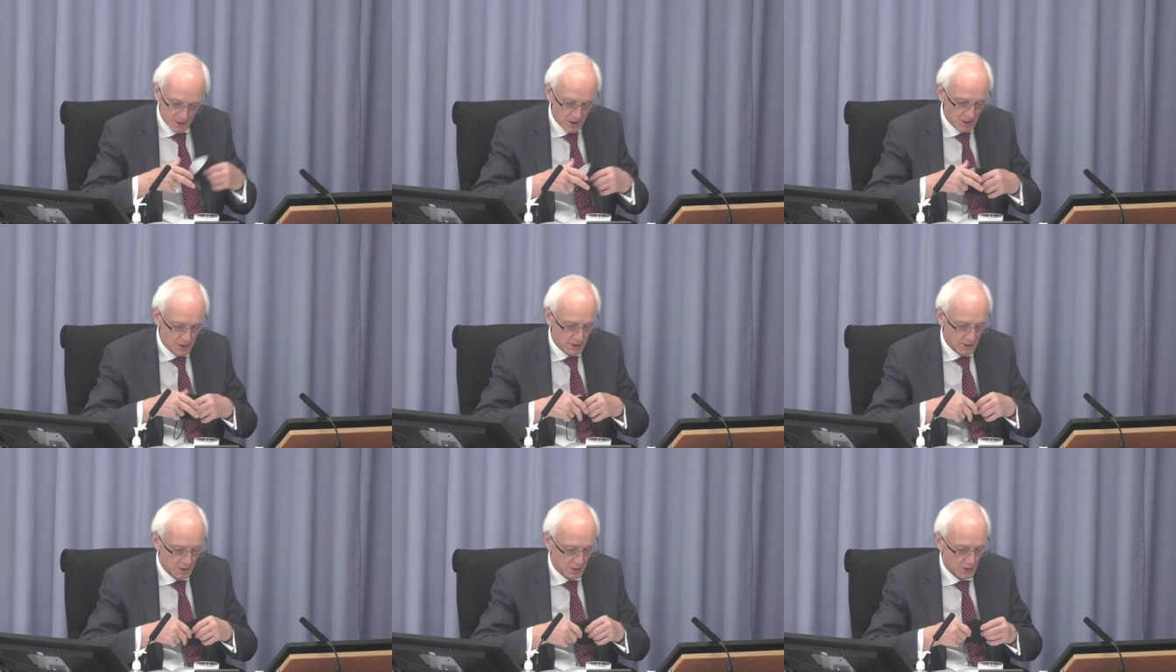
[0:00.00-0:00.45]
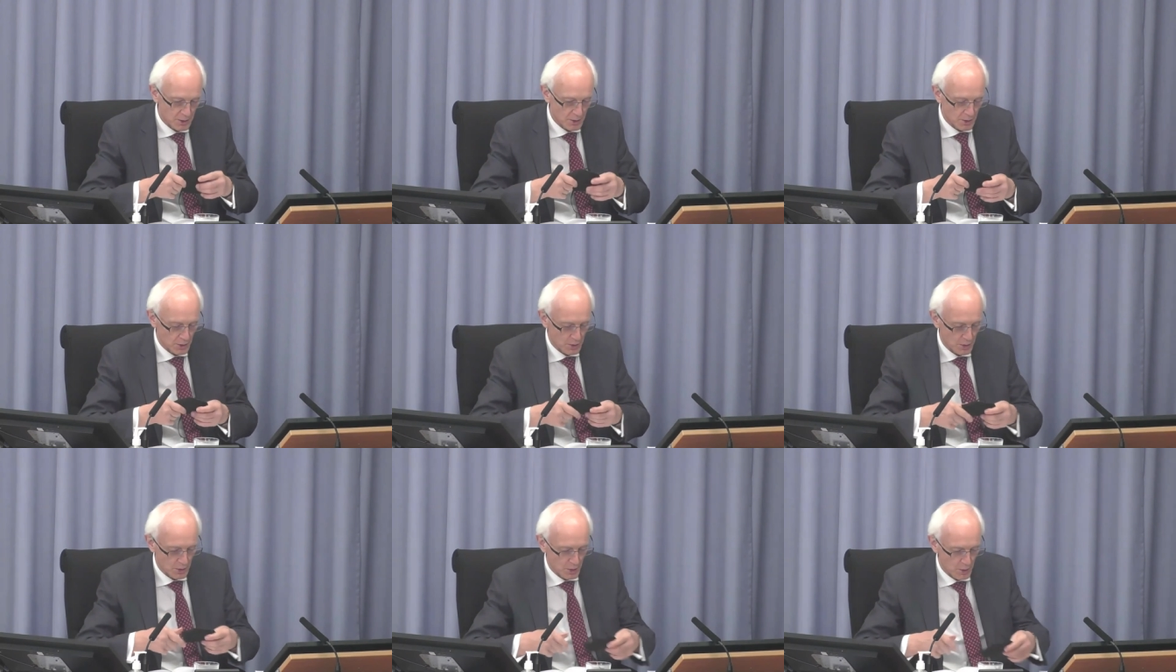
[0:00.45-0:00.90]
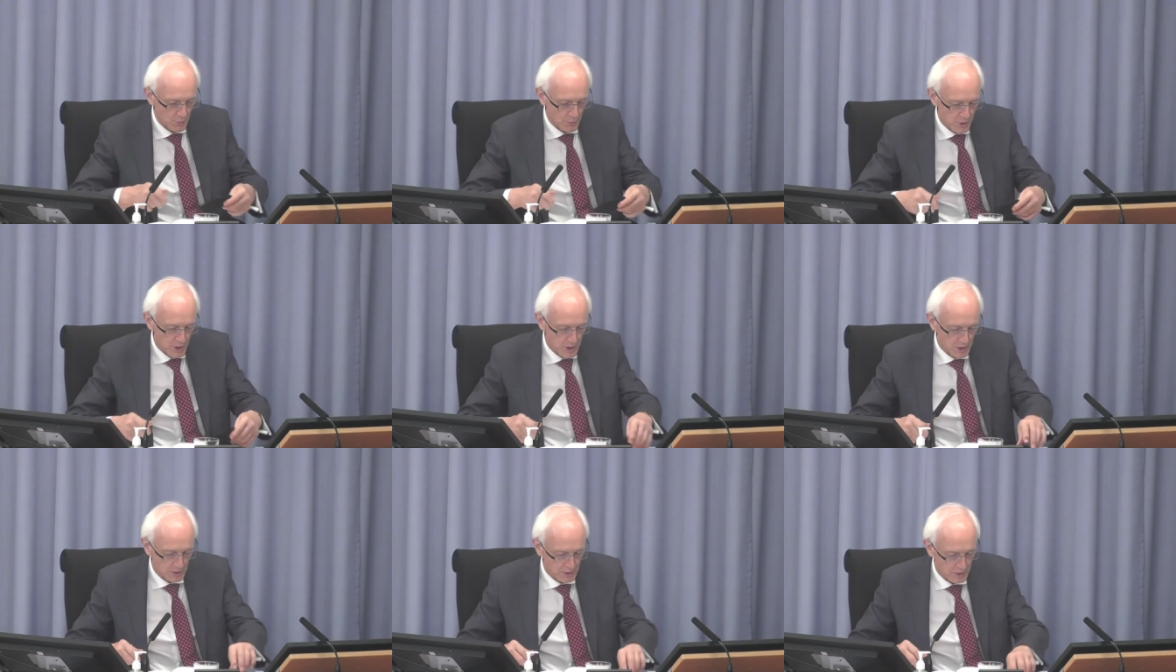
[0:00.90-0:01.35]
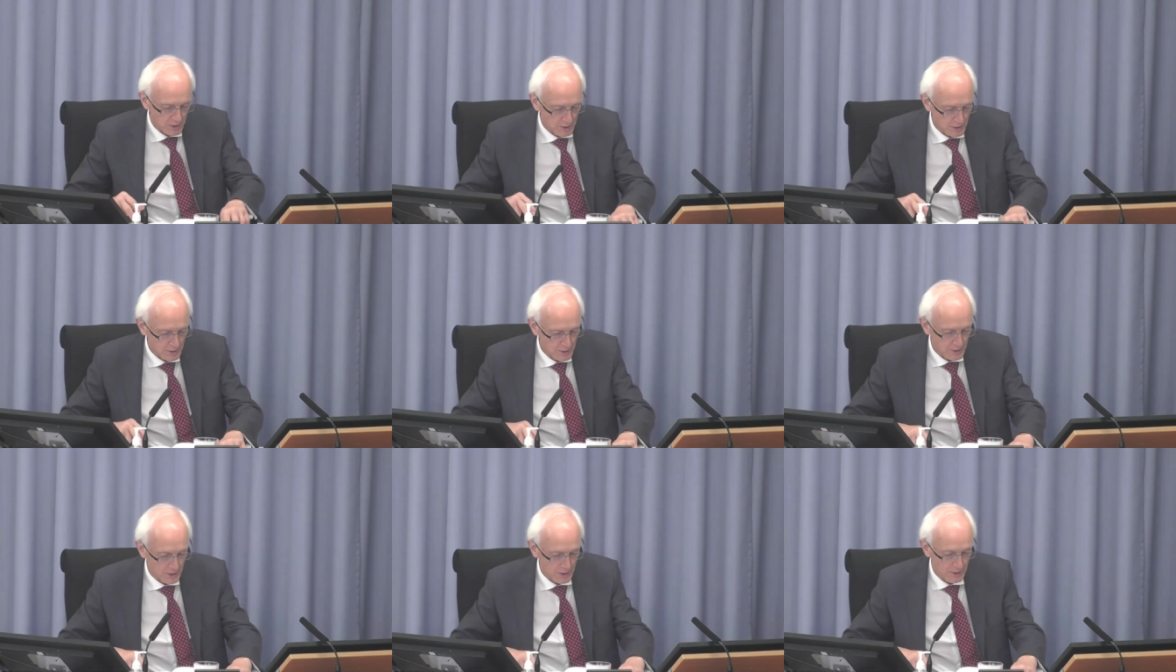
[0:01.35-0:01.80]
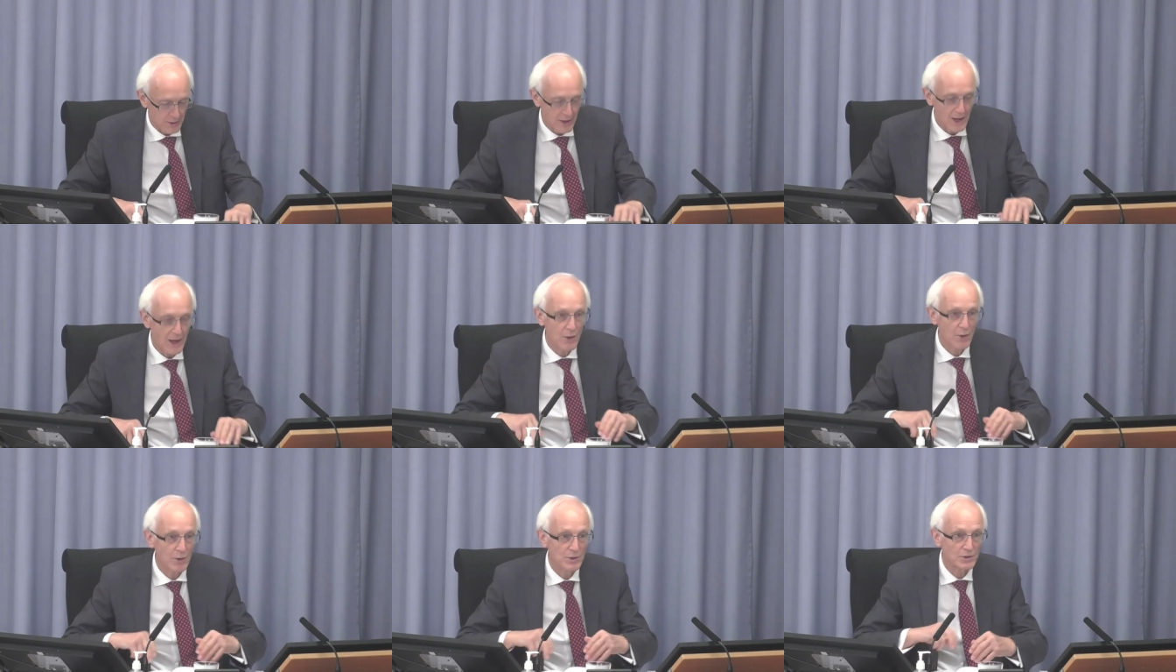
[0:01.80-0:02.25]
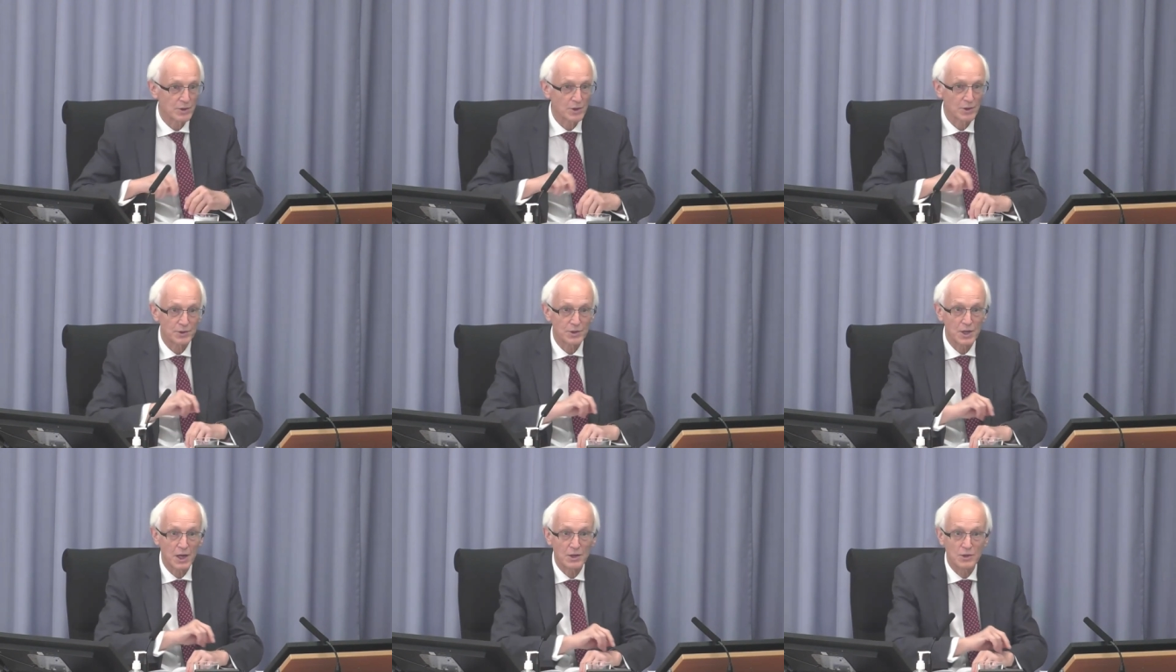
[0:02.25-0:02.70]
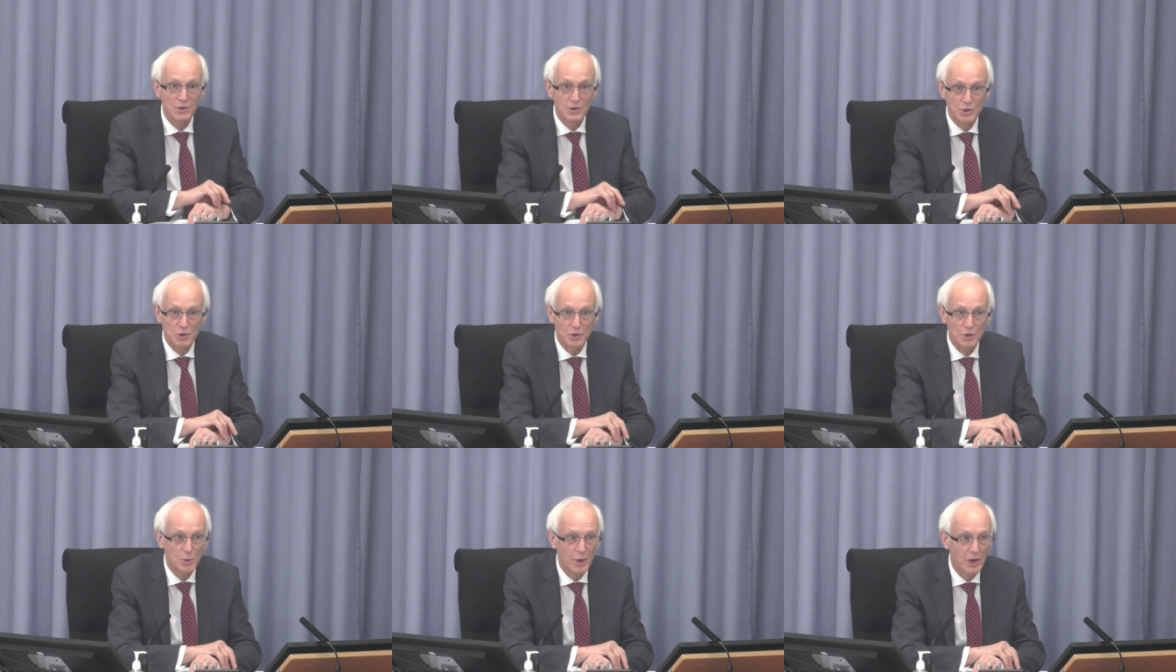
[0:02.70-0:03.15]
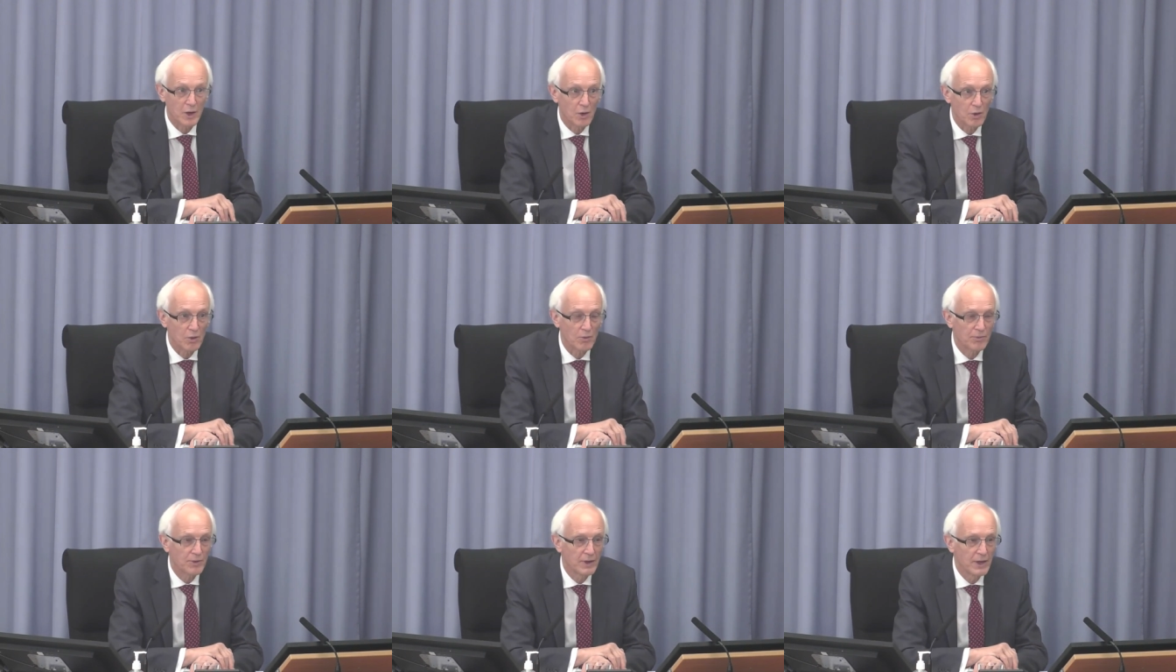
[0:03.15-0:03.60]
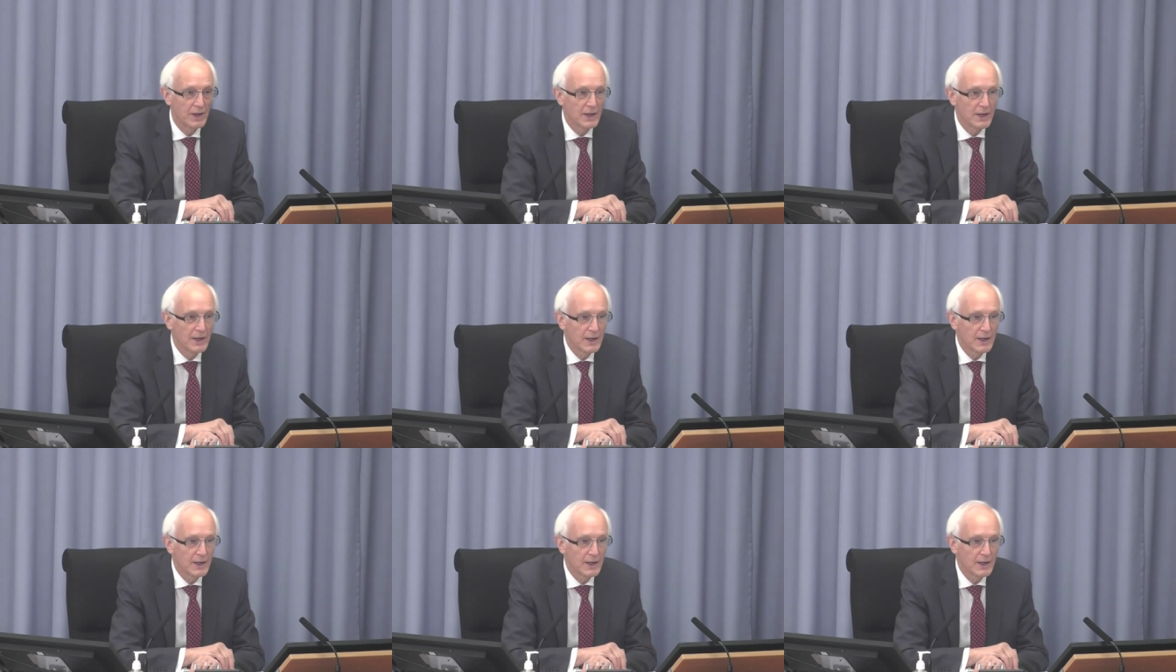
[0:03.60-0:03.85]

take a, a, a break uh, now until 10 to 12.